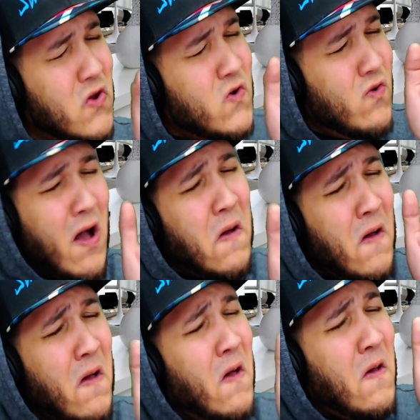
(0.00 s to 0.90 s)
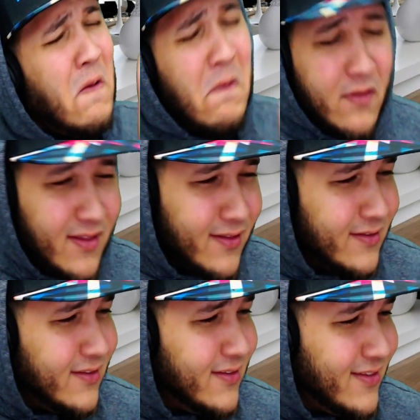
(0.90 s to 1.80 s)
of you. Oh, oh.
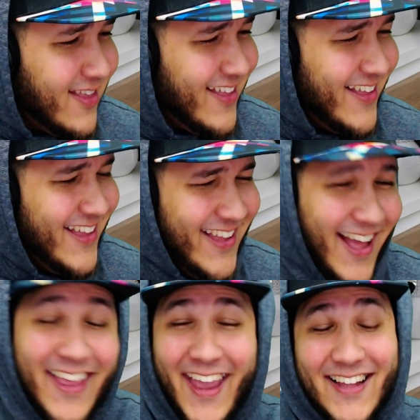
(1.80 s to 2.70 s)
I